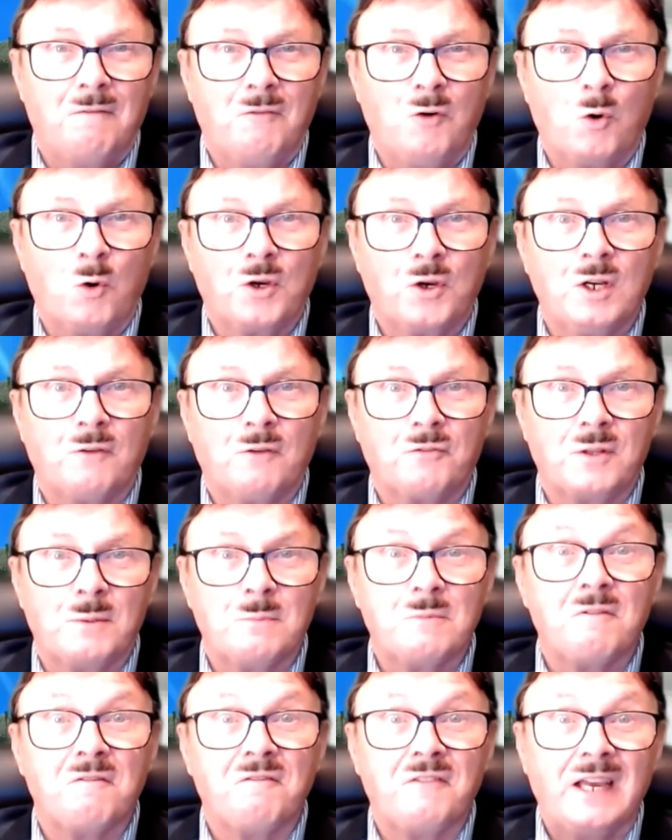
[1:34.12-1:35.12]
40 of
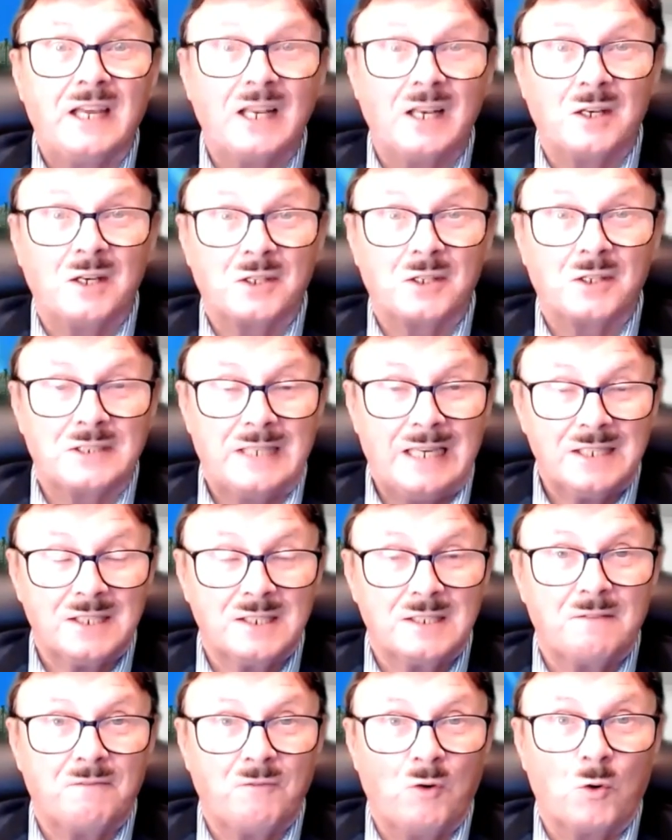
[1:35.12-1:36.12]
them failed.
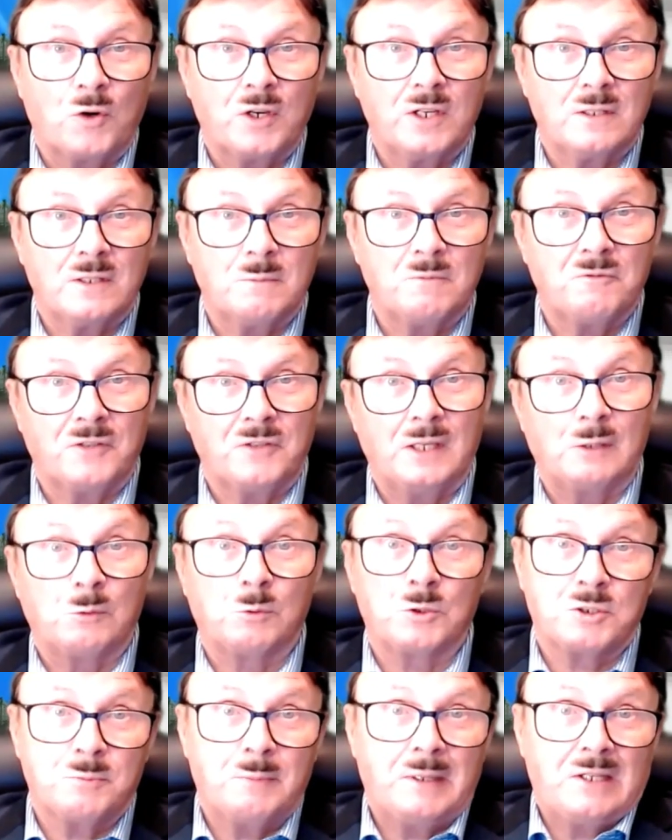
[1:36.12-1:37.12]
Yes, 40 of them failed,
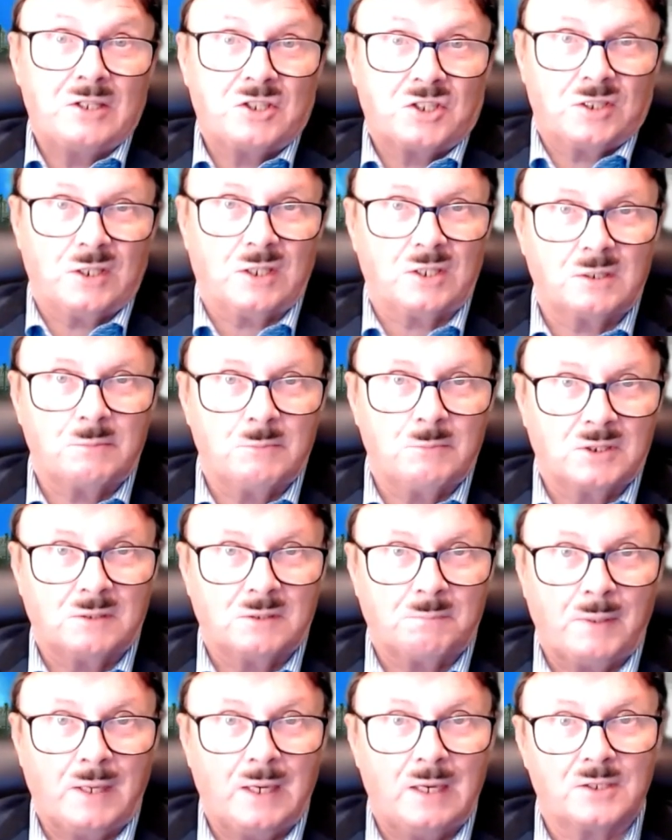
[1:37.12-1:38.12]
which means 6 must
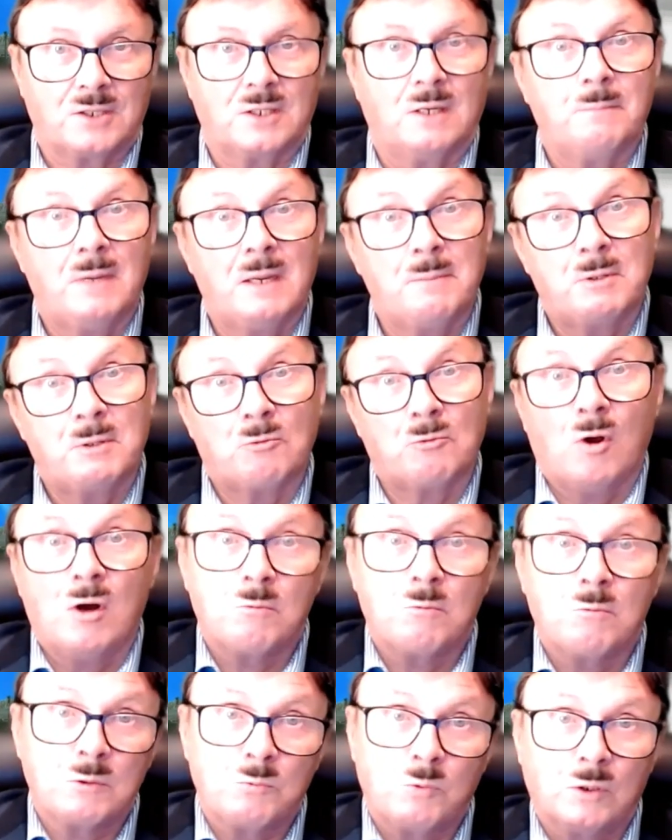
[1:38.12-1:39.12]
have passed. I may be
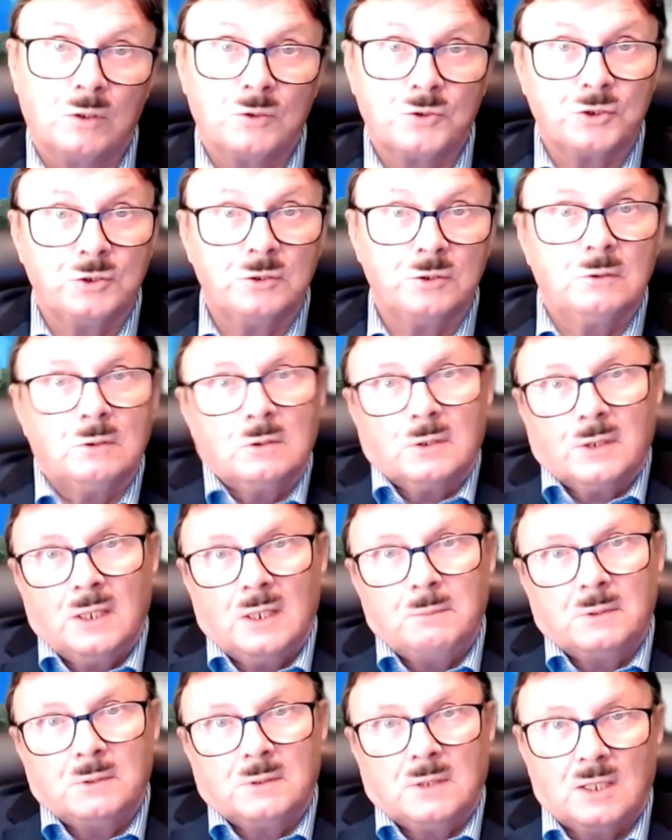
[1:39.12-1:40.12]
wrong with 1 or 2.
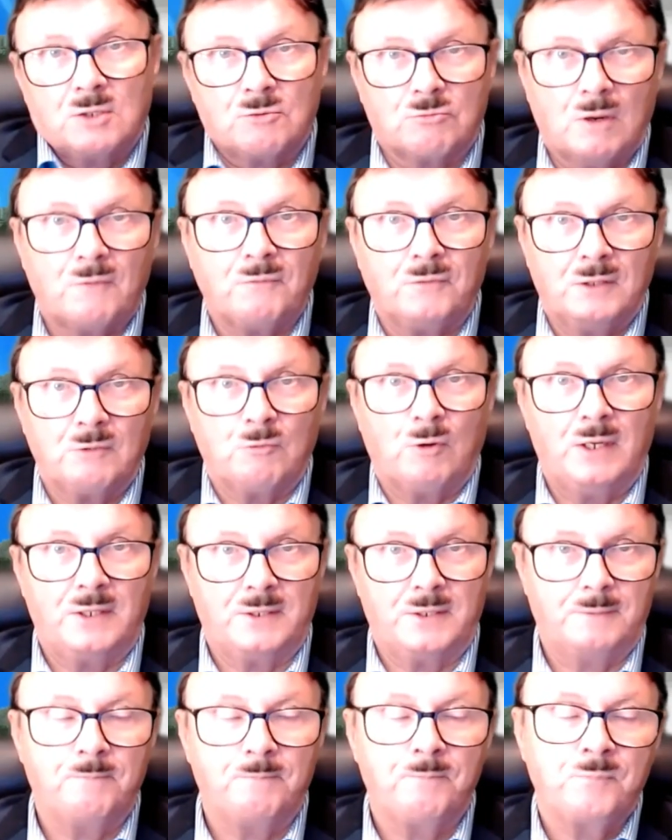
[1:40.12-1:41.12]
Okay, but that's roughly
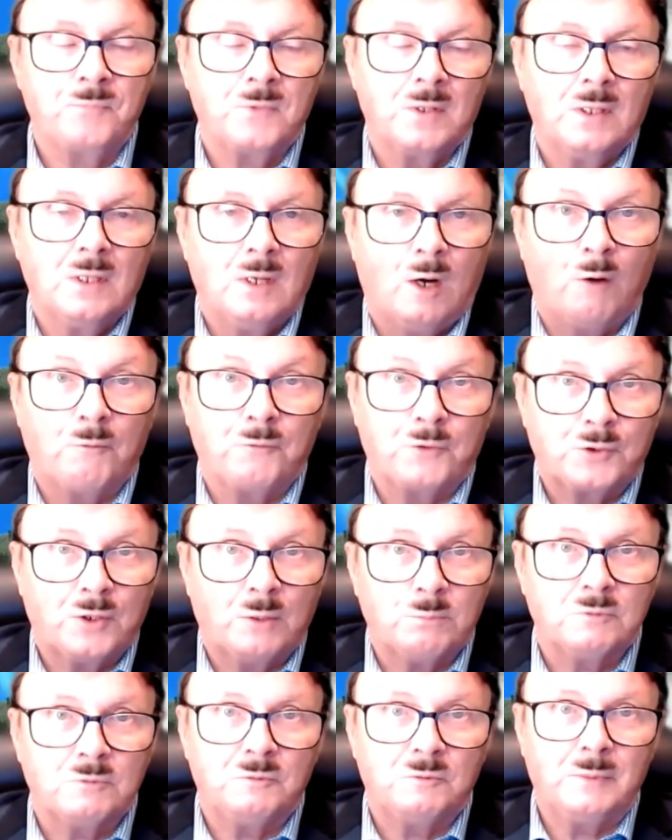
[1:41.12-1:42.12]
right off the
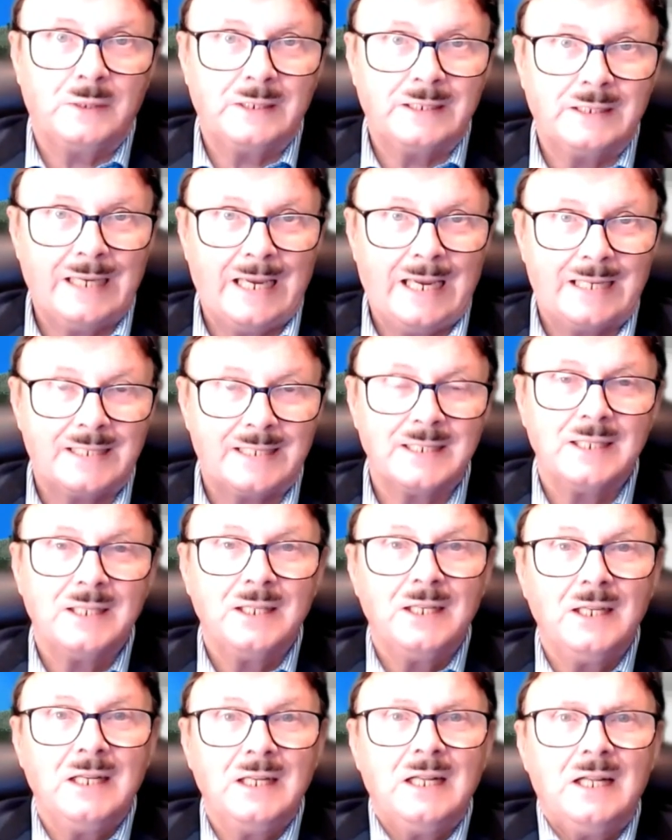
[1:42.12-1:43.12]
top of my head.
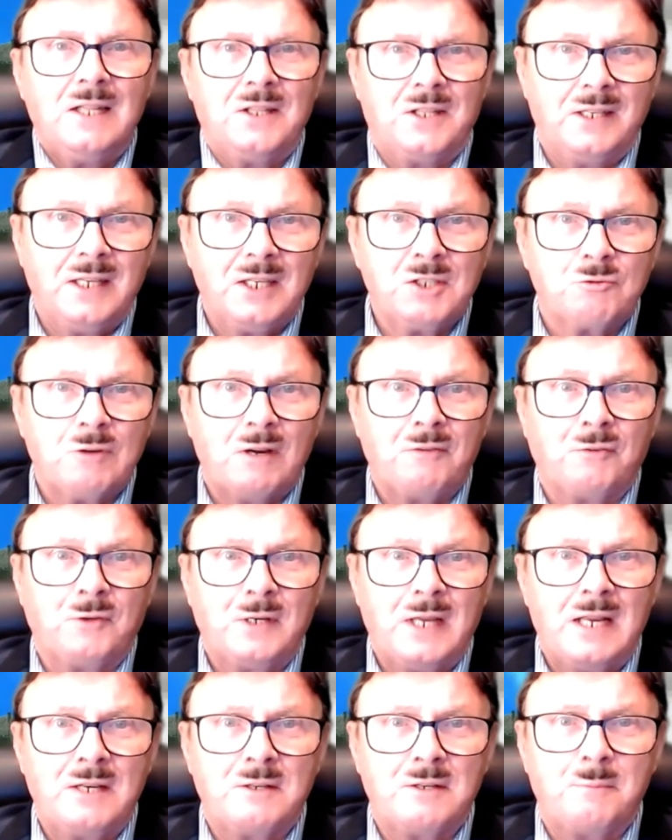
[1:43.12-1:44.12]
The next
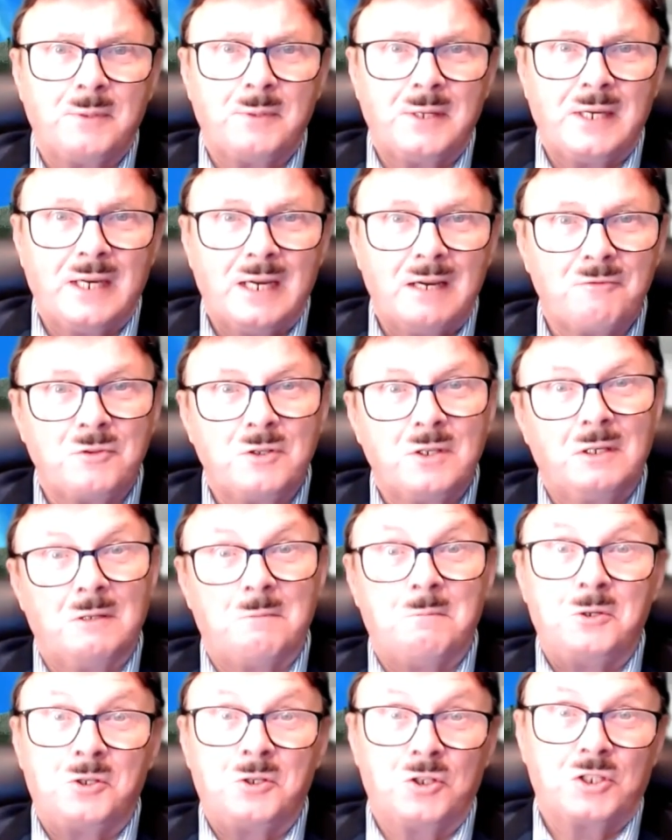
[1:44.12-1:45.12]
referendum we have,
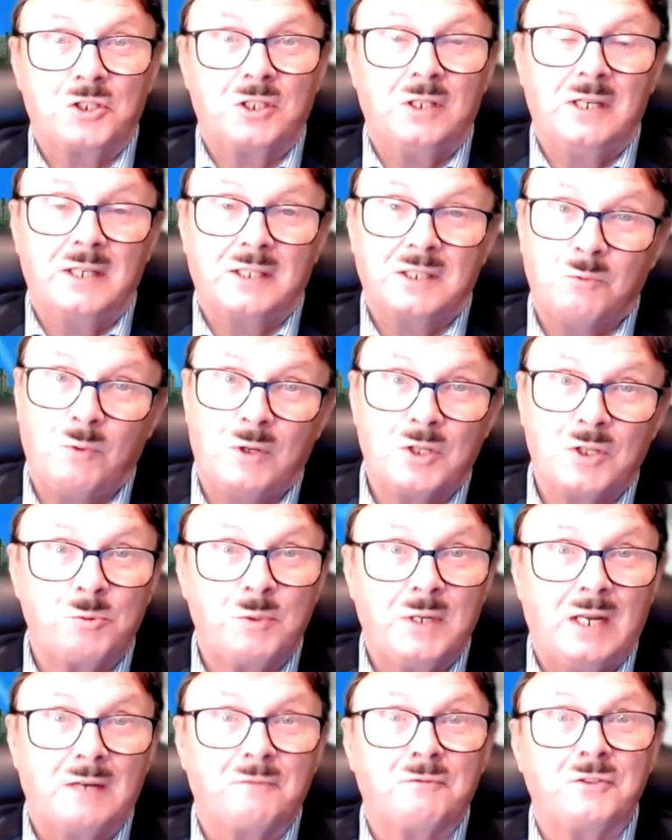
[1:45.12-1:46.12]
it'll be just like the ones
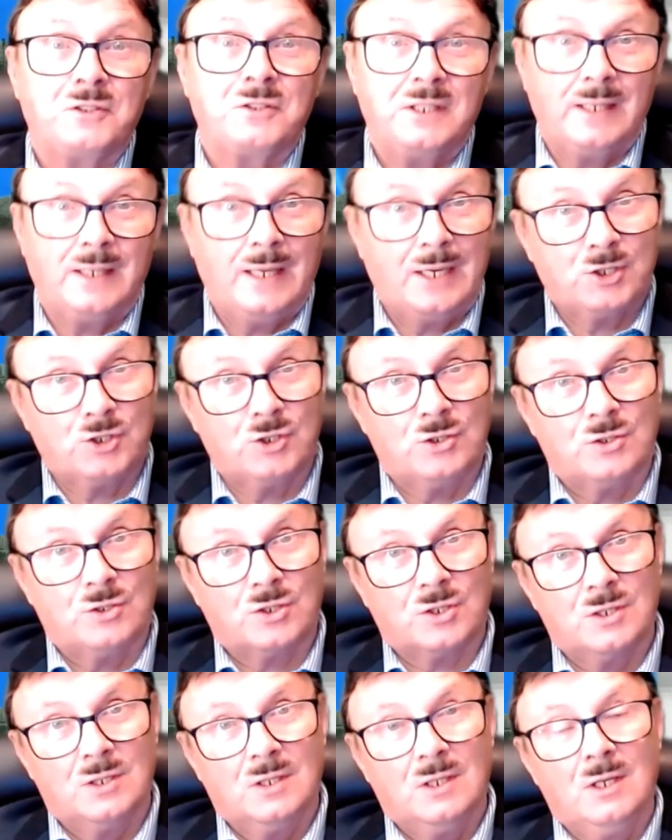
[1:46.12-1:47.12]
we had for the
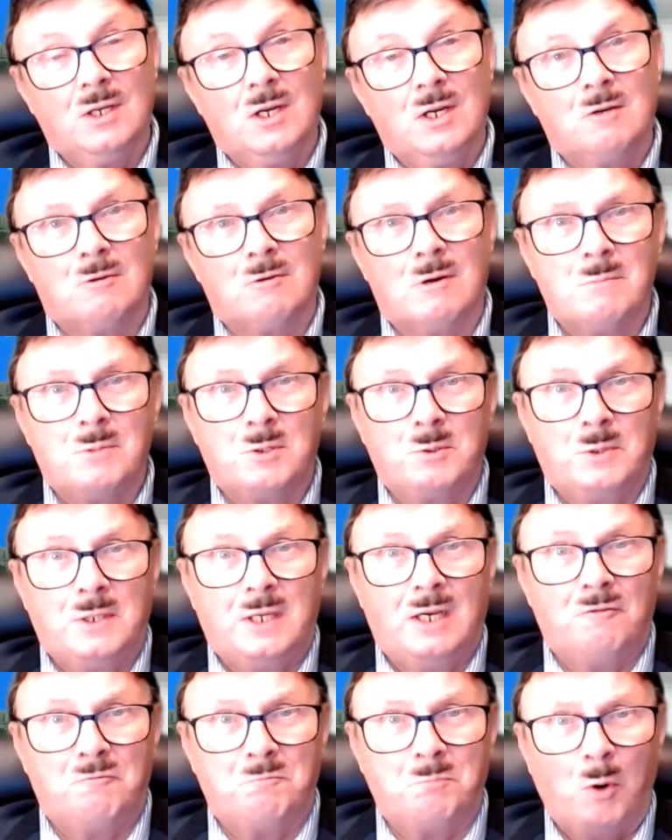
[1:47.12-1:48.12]
elections. Remember, we
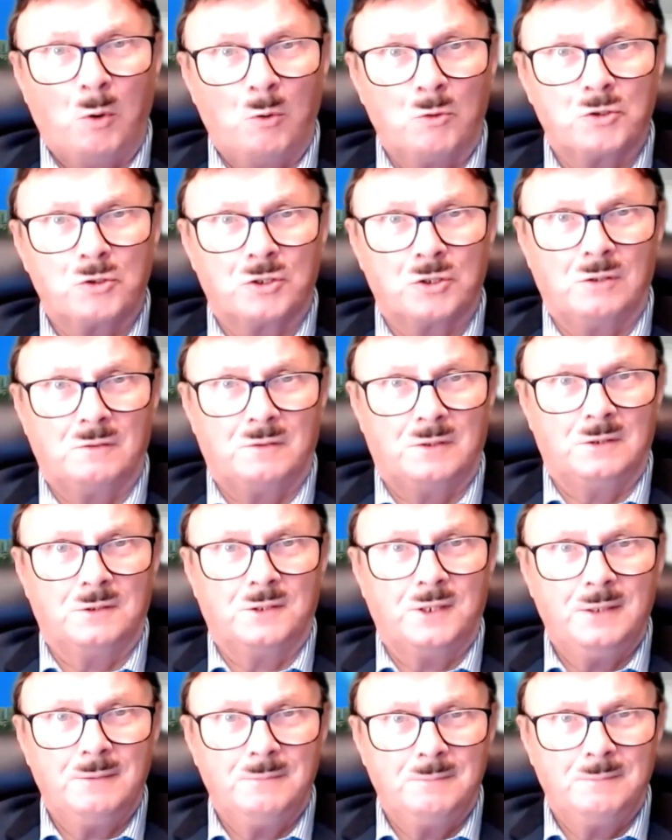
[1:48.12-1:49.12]
have postal
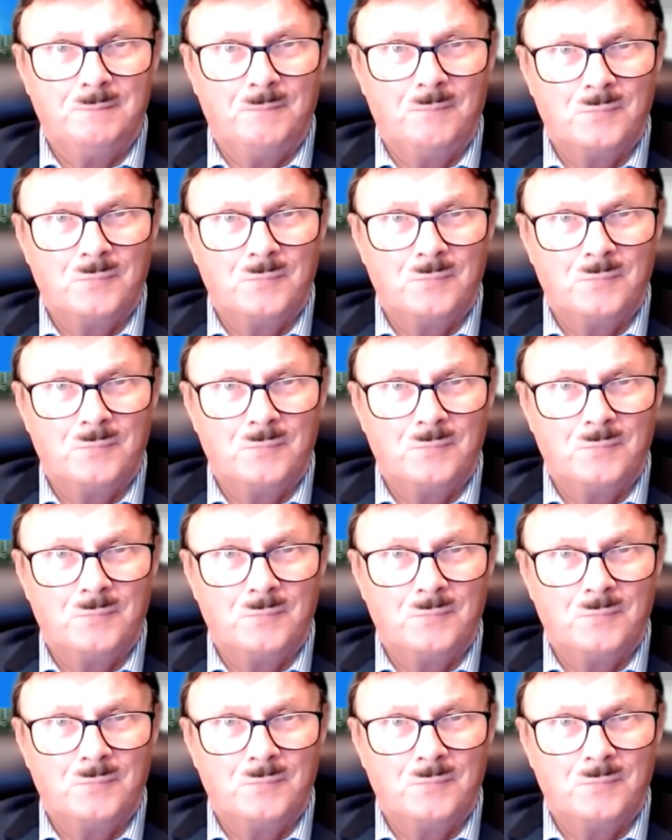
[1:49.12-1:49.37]
voting.